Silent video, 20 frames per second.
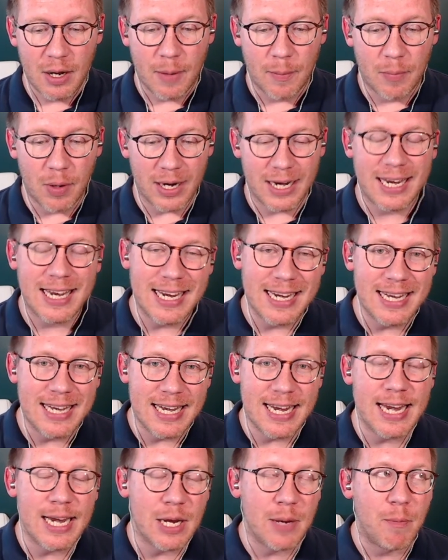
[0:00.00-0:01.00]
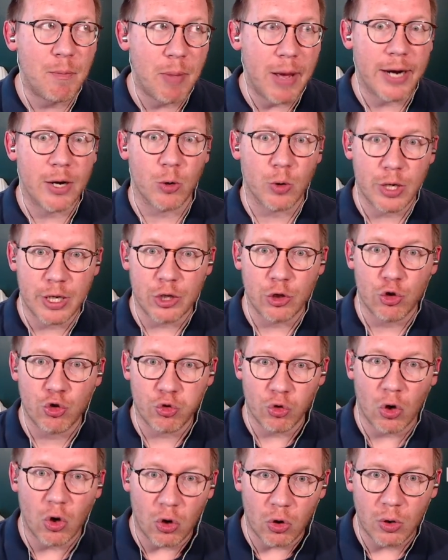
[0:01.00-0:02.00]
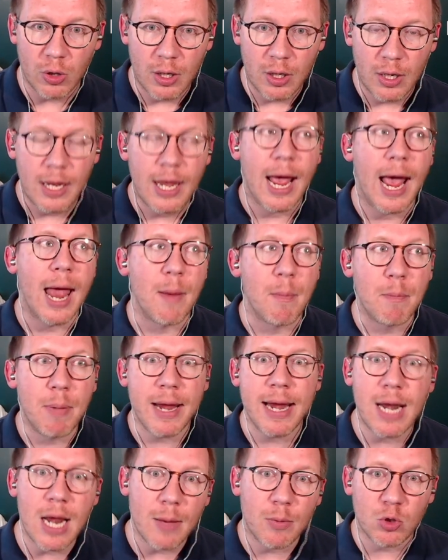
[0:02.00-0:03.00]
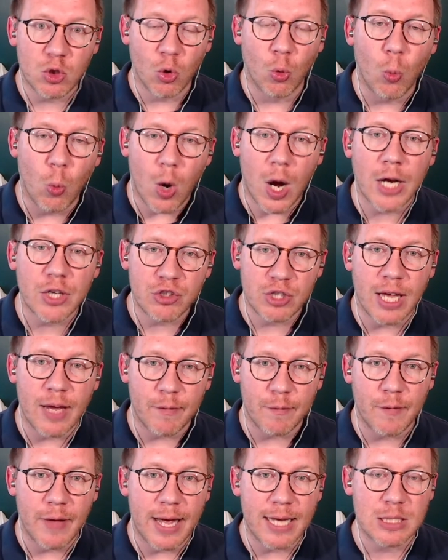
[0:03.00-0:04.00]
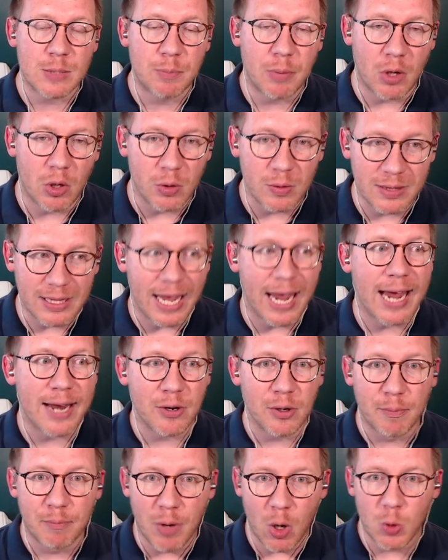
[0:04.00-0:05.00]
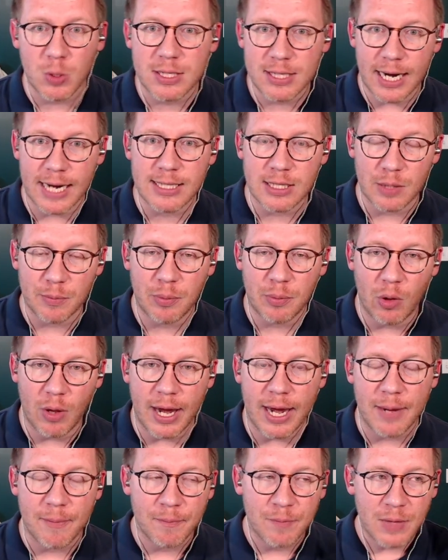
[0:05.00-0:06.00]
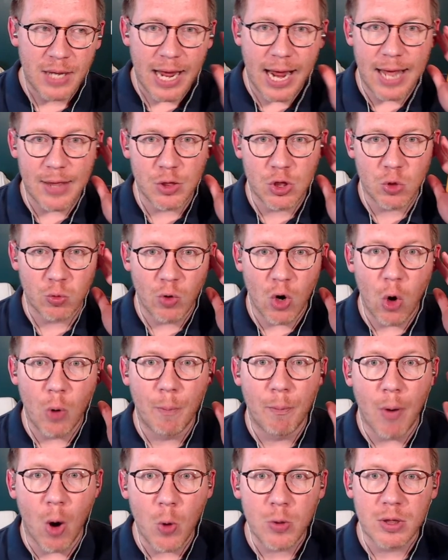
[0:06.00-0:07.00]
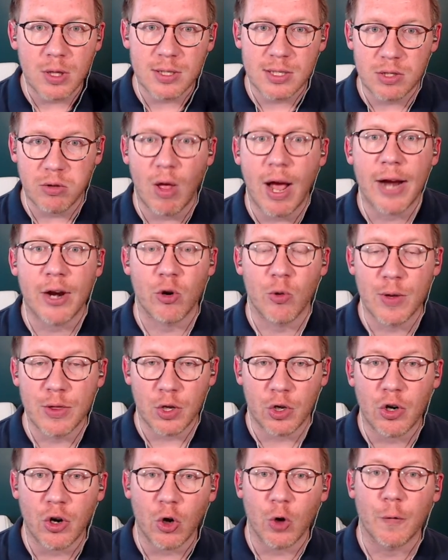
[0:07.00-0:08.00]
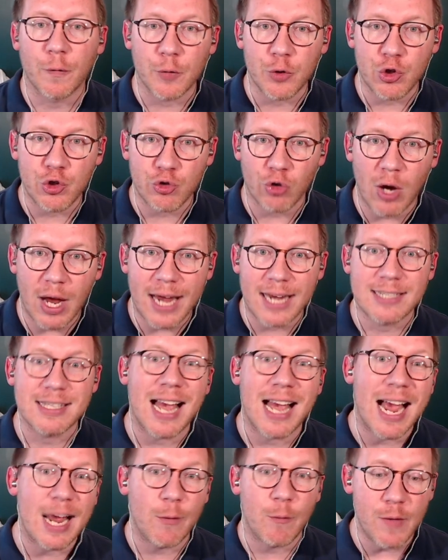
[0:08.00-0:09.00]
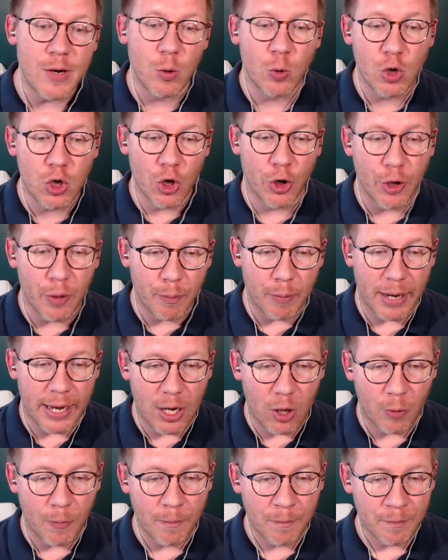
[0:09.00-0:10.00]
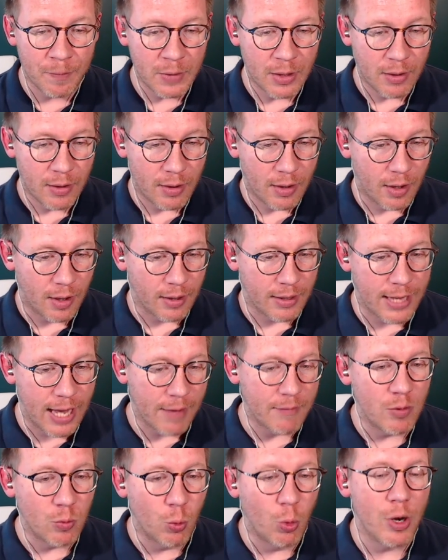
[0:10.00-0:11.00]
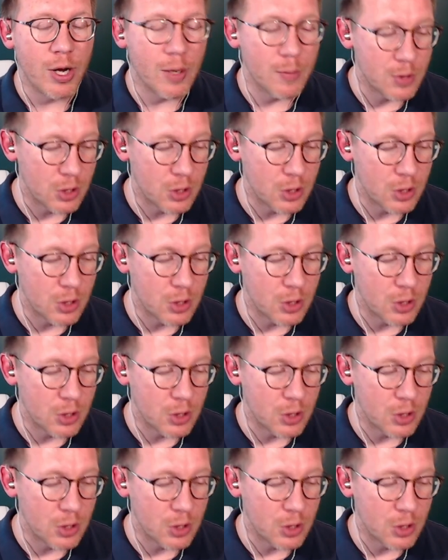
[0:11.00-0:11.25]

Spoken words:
but he needed better control. And being able to watch that fastball land on both sides of the plate and throw both the slider and the curve for strikes, I feel good about Gavin Williams